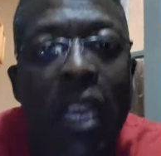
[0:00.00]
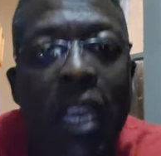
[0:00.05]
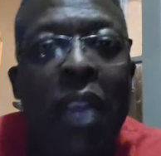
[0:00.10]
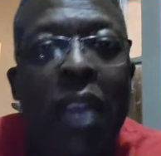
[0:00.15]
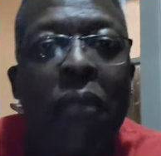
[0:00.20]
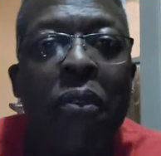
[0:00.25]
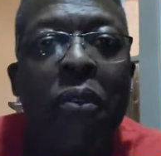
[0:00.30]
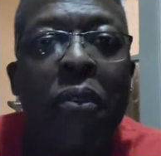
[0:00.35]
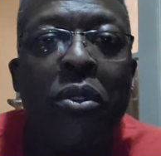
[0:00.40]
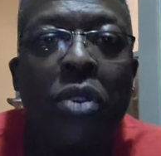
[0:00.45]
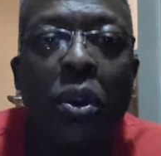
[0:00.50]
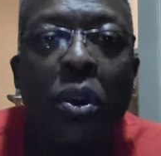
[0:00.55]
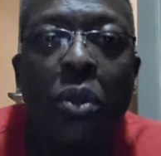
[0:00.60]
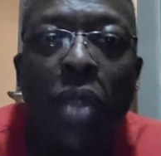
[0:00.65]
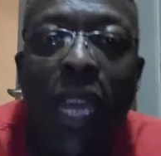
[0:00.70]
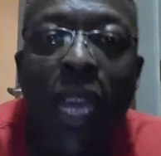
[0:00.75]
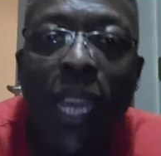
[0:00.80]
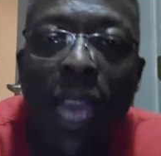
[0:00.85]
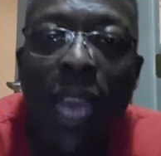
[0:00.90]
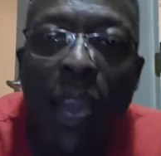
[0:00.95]
If you don't
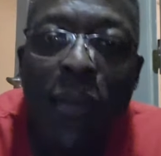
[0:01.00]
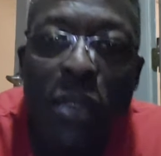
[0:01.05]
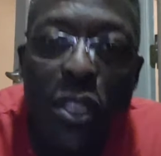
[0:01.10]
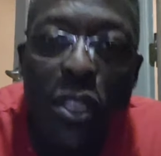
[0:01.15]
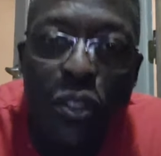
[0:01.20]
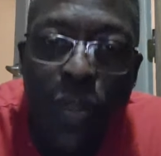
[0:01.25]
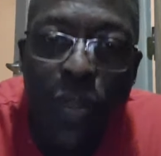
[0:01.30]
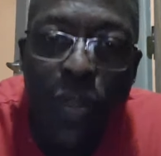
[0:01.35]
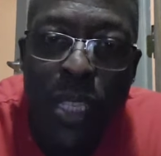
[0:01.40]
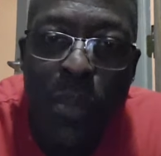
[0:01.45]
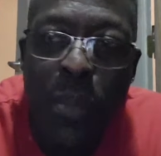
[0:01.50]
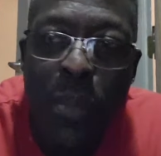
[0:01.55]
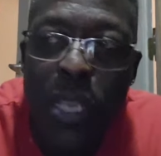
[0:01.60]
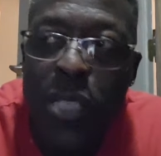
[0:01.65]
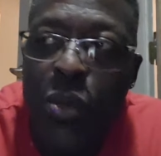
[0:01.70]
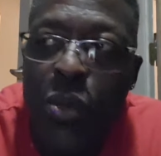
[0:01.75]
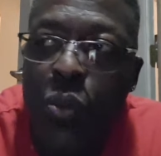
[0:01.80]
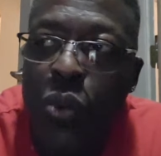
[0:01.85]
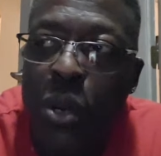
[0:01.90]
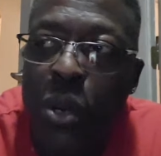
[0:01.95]
like having to dress up
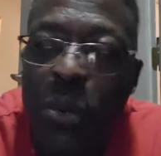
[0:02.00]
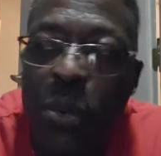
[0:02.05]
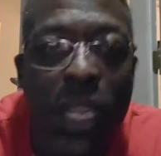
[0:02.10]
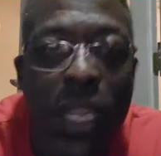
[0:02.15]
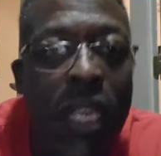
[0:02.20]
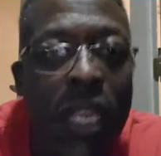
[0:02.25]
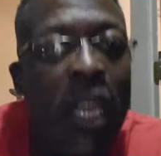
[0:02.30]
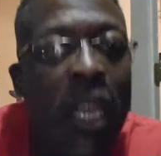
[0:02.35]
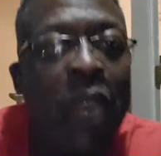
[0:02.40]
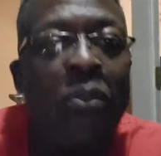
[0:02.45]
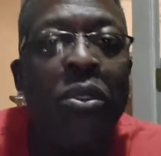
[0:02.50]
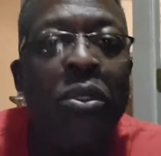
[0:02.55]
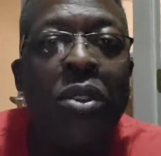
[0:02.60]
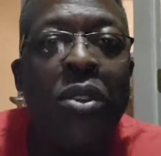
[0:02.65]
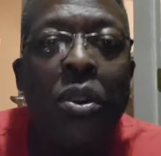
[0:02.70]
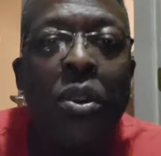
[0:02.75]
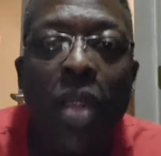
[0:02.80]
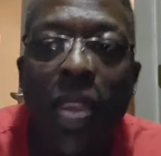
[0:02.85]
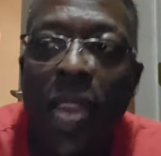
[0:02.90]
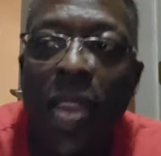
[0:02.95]
as a woman, if you
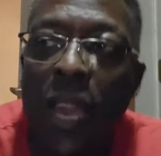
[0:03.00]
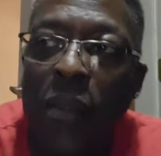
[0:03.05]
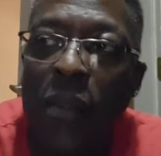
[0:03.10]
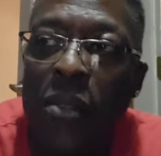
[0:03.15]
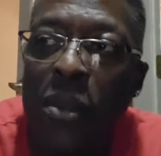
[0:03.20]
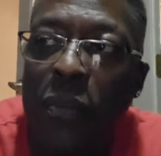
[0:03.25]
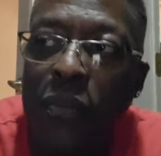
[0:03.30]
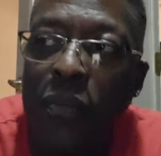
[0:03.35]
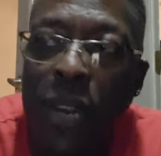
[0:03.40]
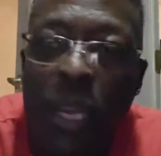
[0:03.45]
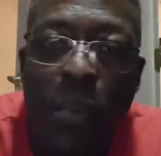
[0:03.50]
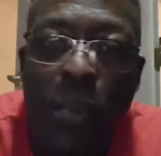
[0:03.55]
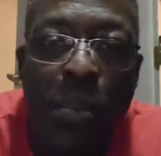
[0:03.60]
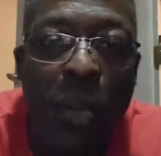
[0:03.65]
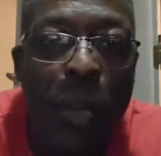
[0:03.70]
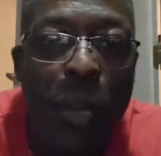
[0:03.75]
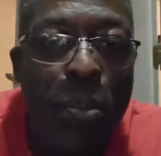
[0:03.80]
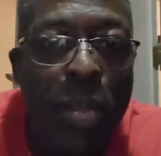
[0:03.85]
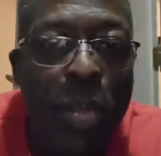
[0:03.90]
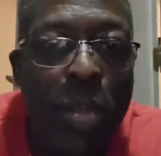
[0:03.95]
don't like having to fucking
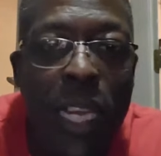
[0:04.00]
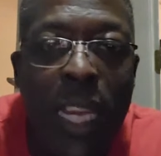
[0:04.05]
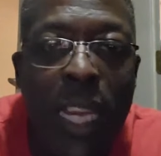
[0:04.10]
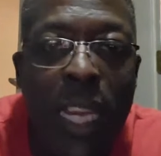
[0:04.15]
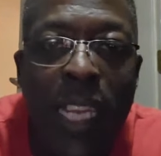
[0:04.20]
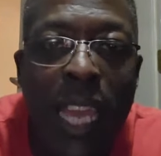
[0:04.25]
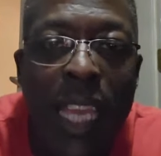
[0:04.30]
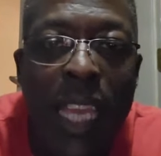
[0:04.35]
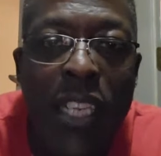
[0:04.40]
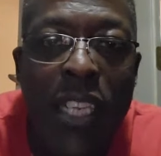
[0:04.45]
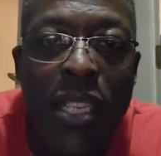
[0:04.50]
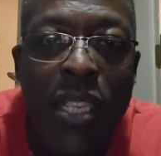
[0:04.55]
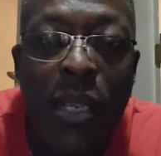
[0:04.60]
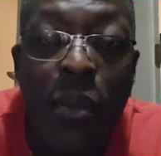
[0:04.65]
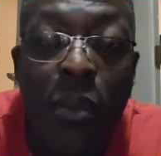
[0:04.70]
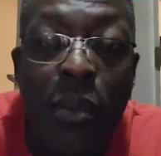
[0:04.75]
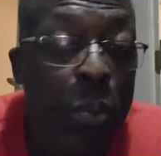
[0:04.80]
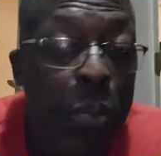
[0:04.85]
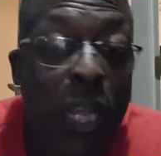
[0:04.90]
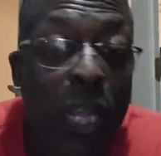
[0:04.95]
play that gay shit
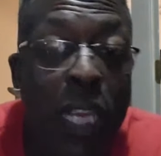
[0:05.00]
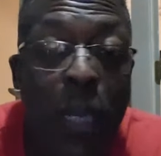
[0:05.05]
or play